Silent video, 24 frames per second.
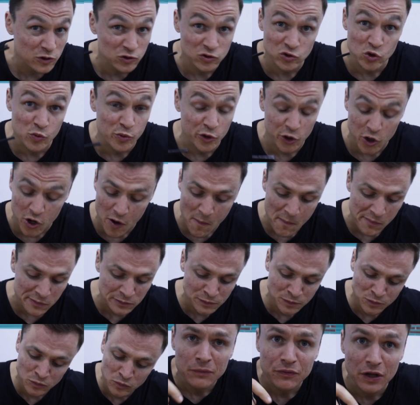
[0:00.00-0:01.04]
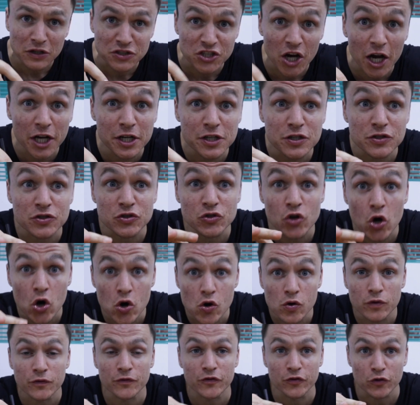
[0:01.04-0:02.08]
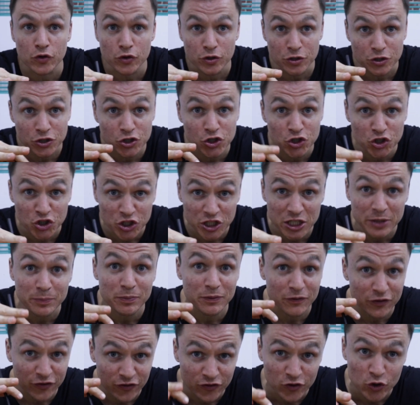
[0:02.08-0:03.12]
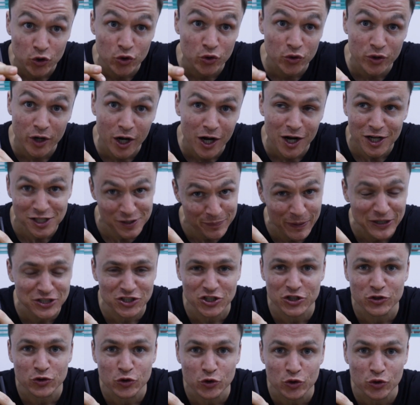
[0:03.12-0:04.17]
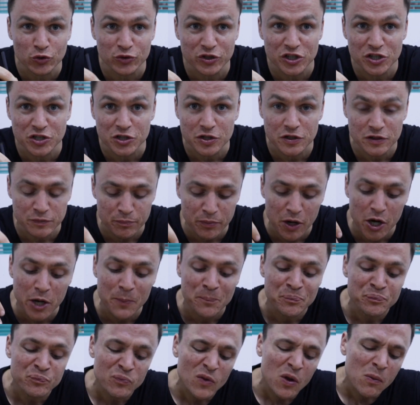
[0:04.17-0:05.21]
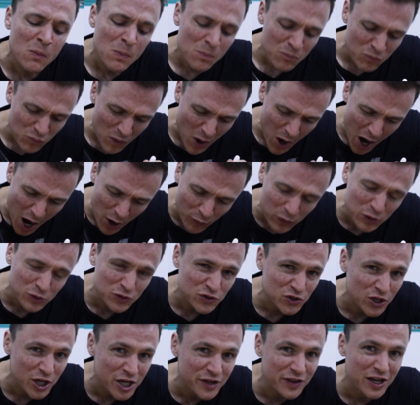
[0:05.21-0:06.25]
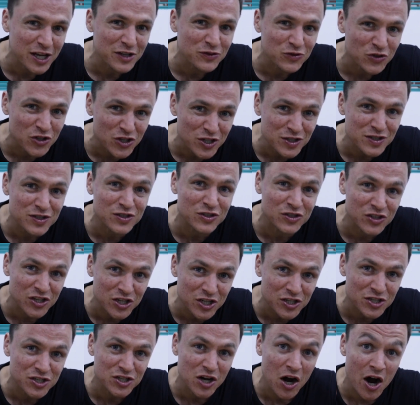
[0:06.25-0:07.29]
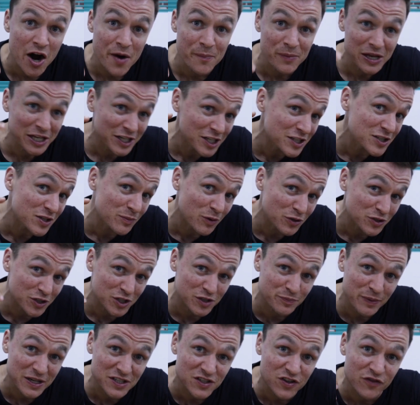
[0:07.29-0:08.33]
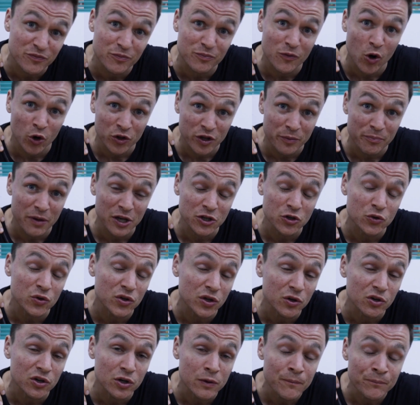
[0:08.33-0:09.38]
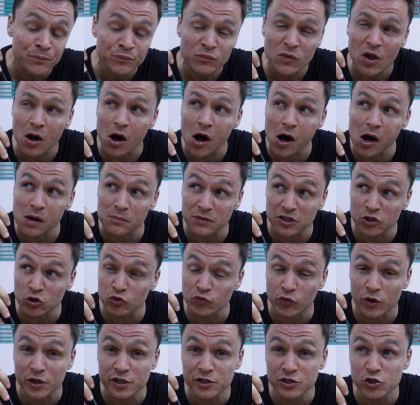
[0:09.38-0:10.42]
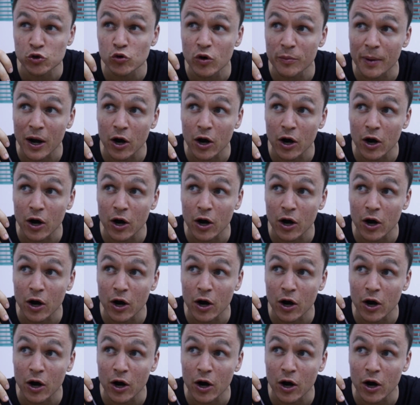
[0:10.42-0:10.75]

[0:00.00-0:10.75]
Super good. Now, China is known for cheap food, especially noodle dishes, but I will say that this dish, it is the most expensive on the menu here. It'll run you